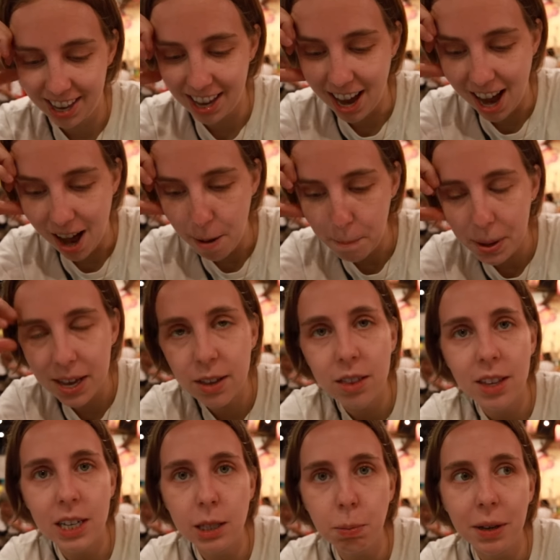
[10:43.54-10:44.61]
yeah, but
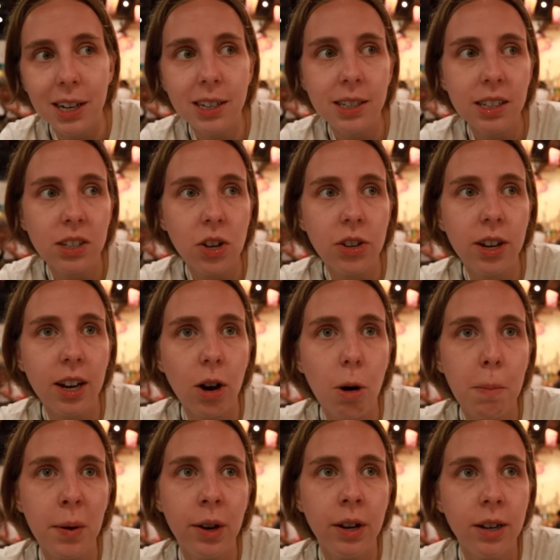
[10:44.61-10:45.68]
this place is only
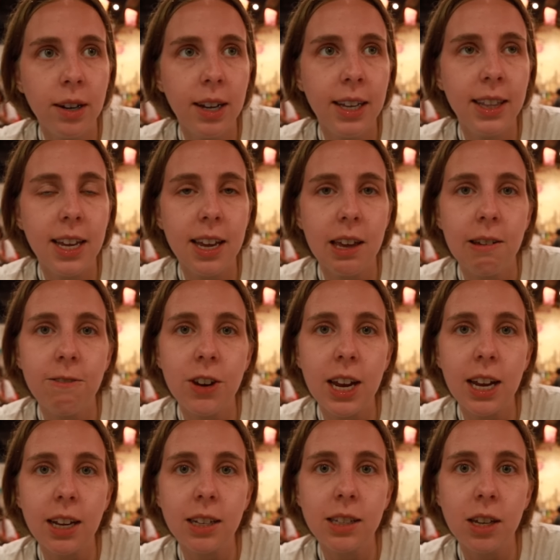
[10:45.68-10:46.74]
open in the
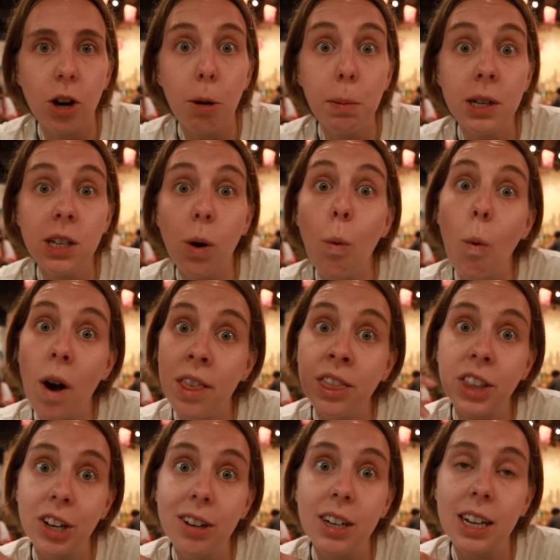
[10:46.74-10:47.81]
evenings. They're open till
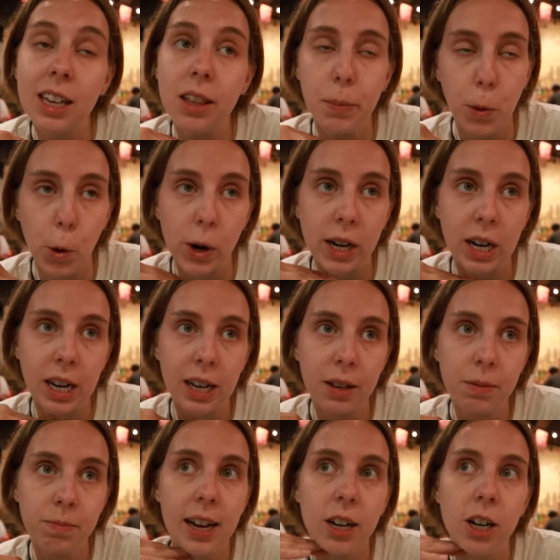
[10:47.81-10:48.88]
1:30 in the morning.
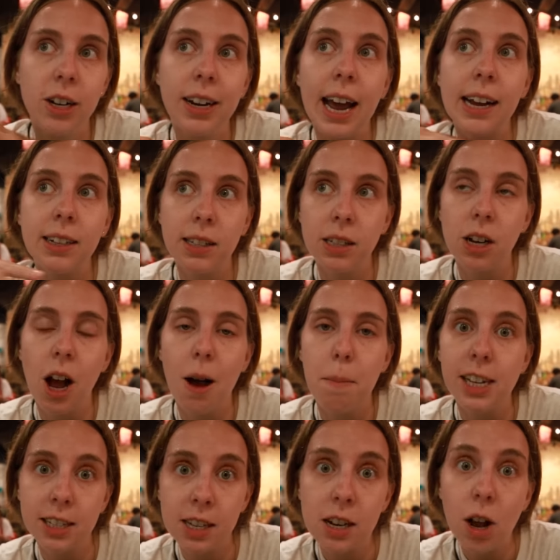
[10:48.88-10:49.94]
And our next stop
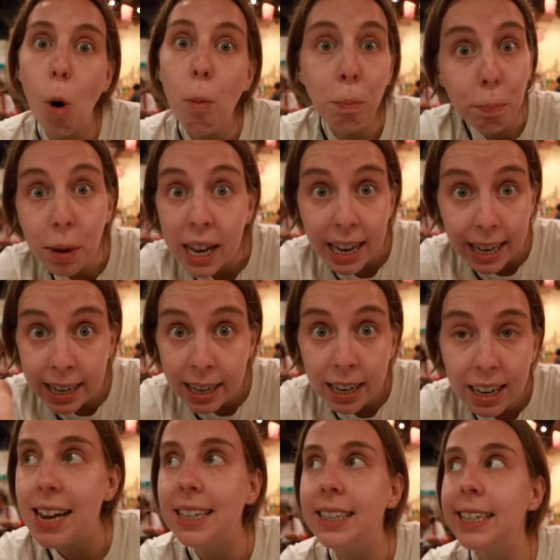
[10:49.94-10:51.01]
doesn't open
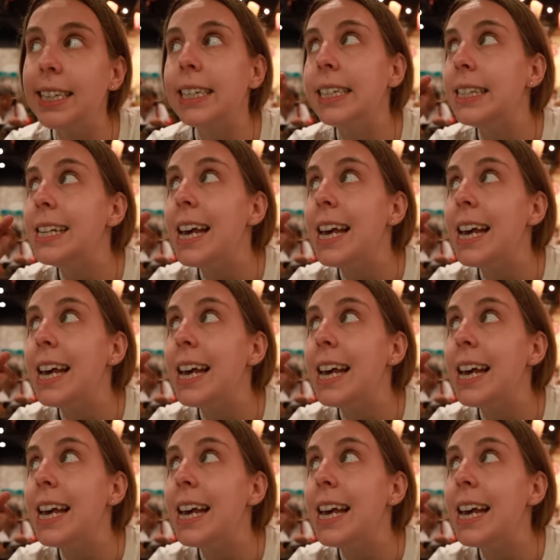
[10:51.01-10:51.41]
until